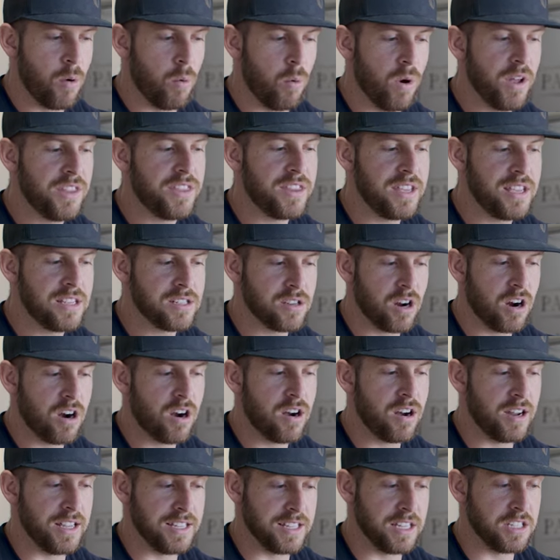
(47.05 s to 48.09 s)
What these
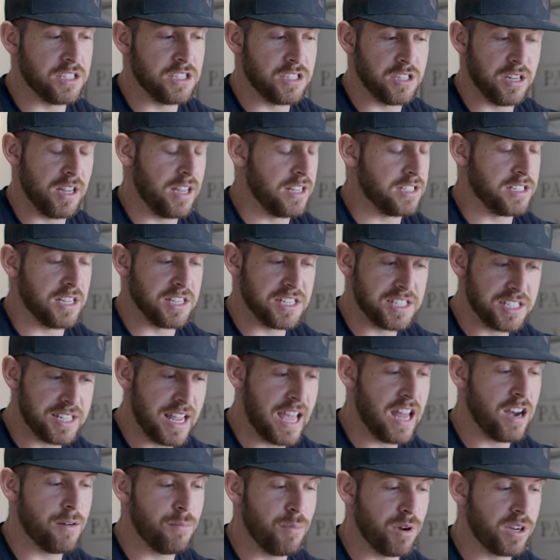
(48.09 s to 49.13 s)
are is it's, it's a
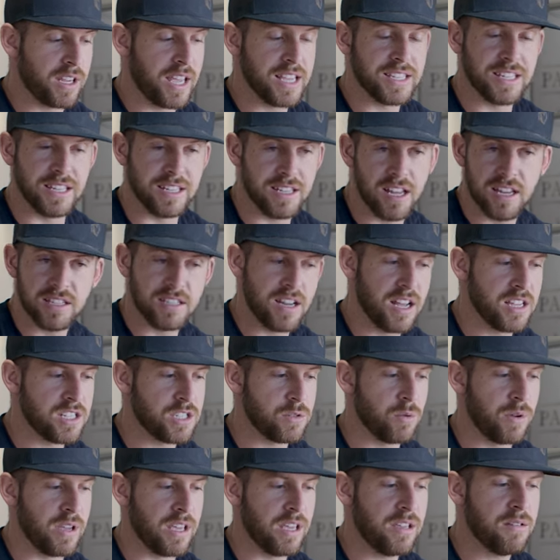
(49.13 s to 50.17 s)
standard bookcase. It does not
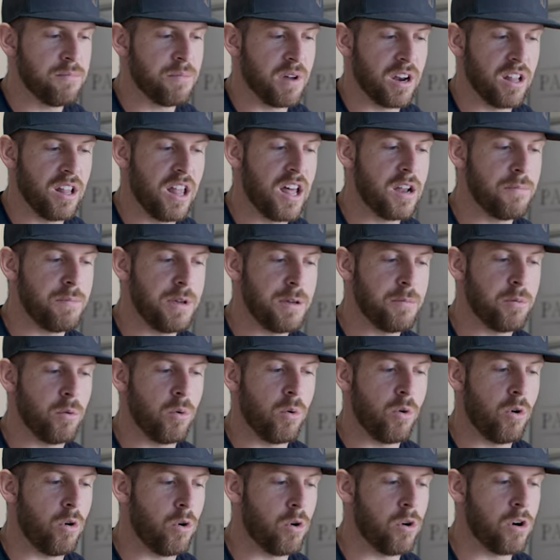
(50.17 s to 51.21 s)
swing, but a lot of people
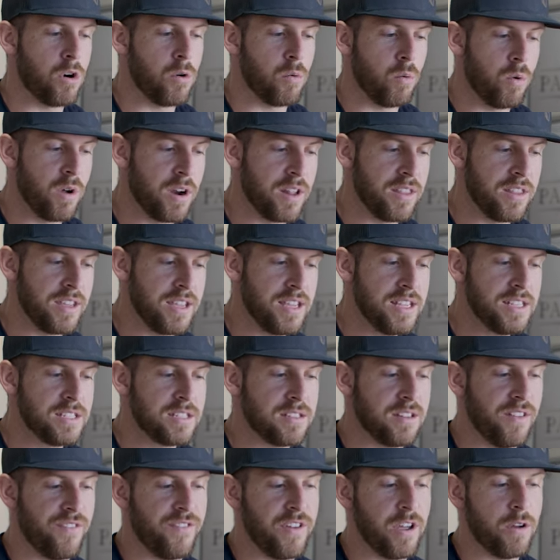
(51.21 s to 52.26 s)
will order one of these
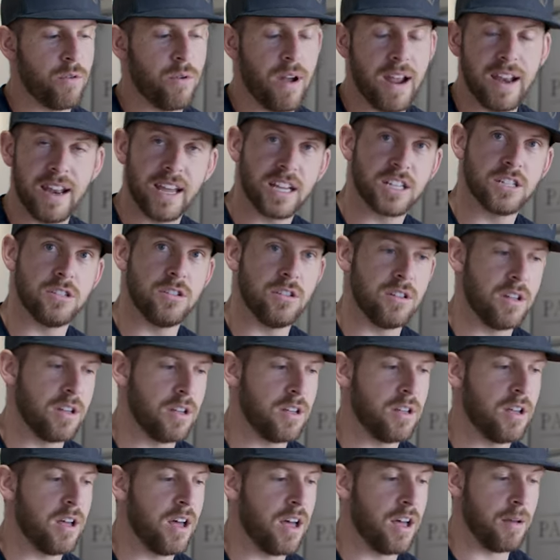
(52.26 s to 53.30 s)
to fit right next to
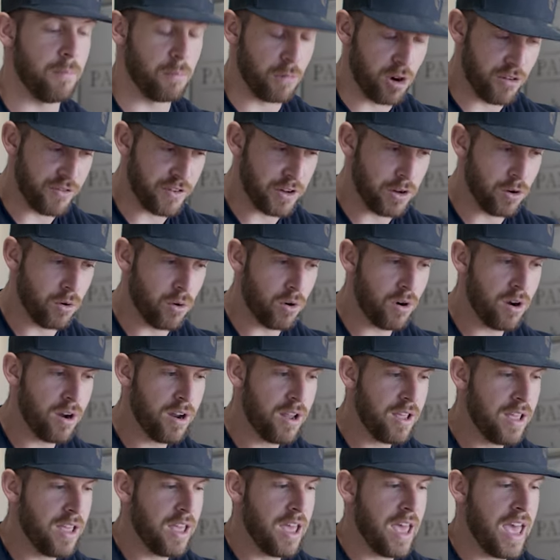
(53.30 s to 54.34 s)
the a Murphy
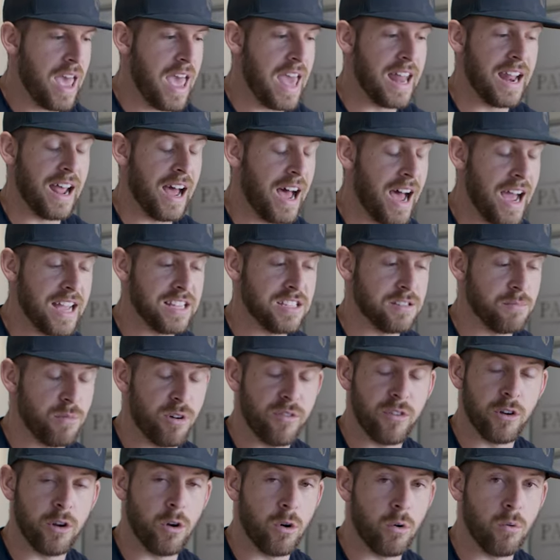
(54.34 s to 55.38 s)
door. And it hides the
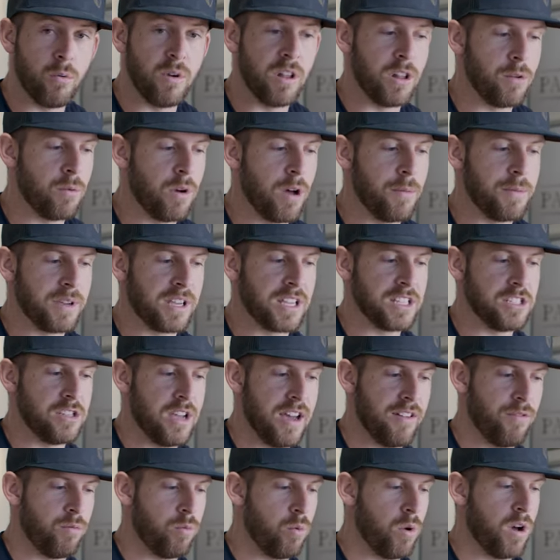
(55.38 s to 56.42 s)
Murphy door really well because
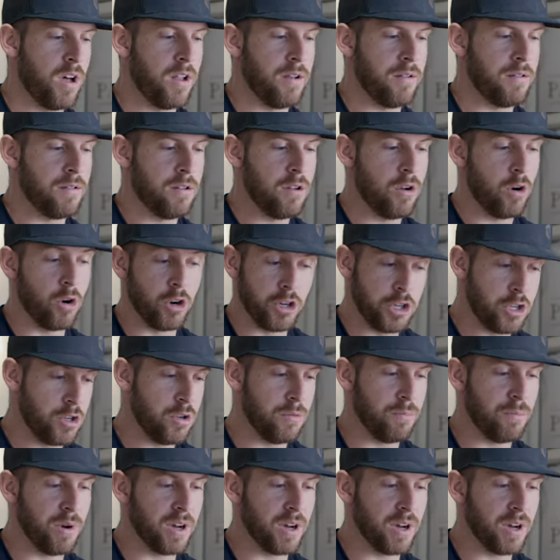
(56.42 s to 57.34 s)
you have one or two